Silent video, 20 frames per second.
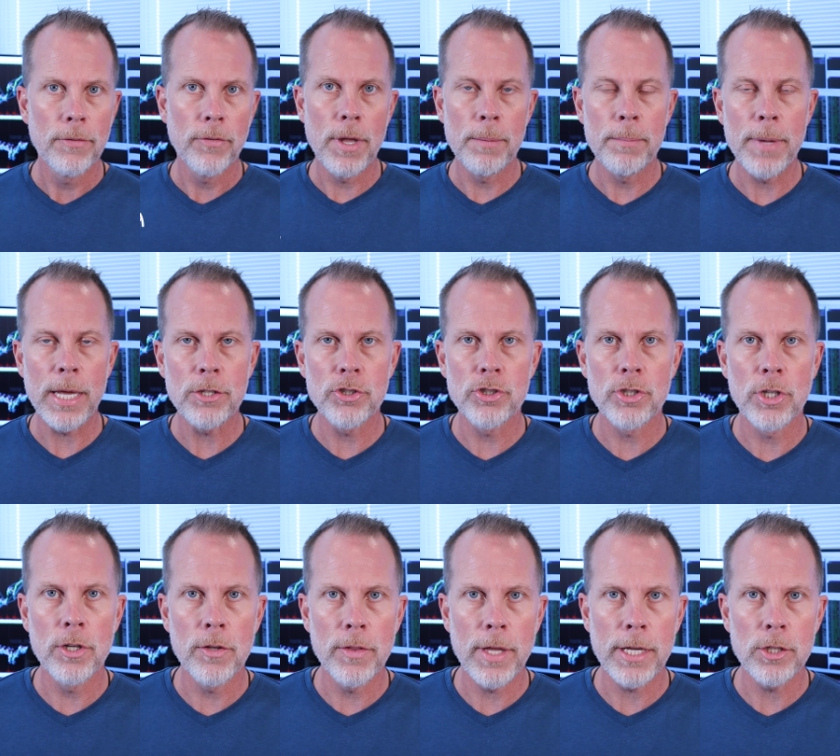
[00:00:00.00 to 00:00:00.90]
then make
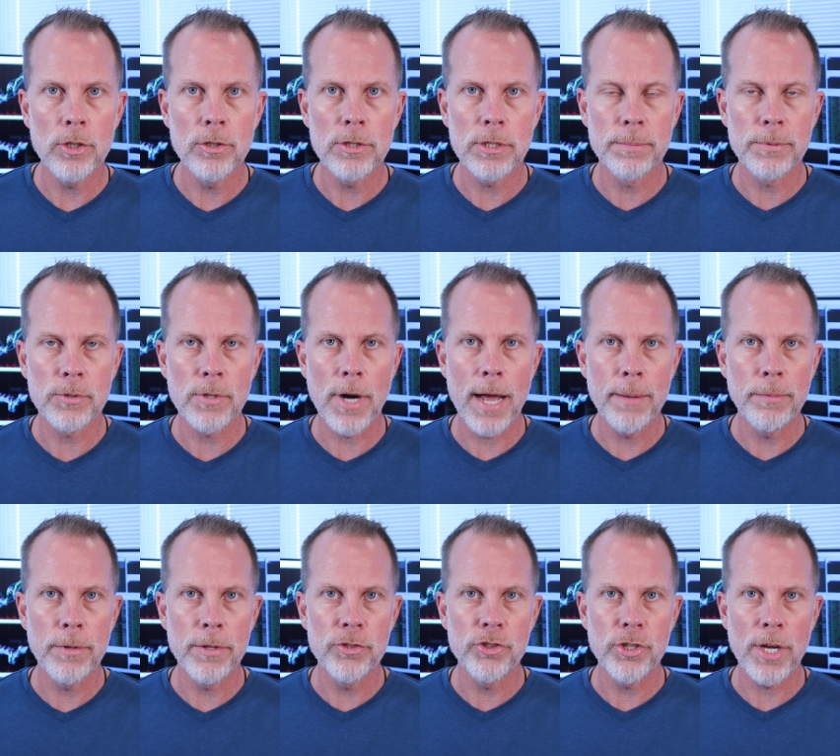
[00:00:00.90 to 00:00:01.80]
sure that you
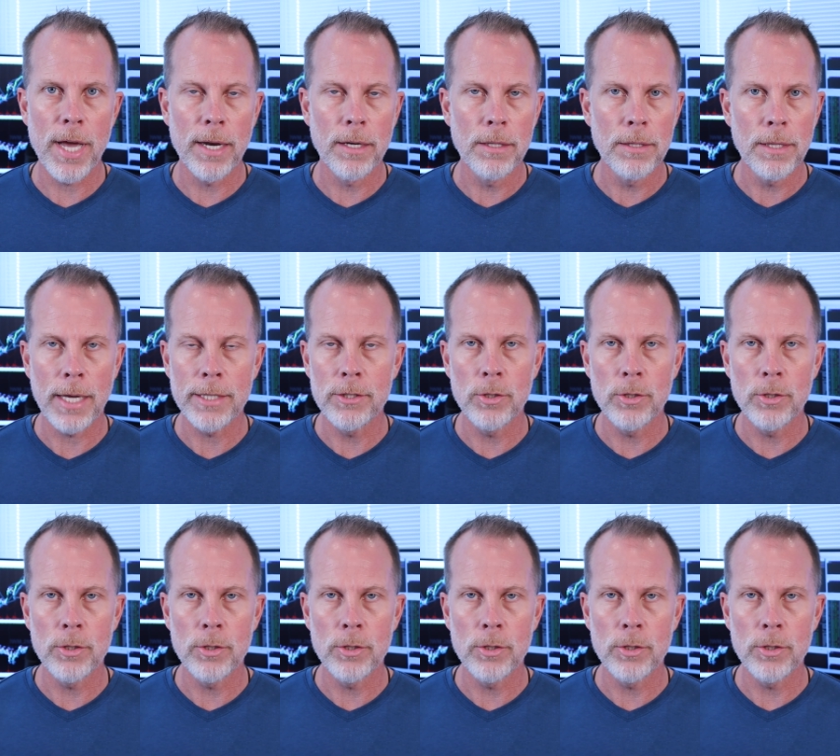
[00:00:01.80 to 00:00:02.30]
subscribe to the channel.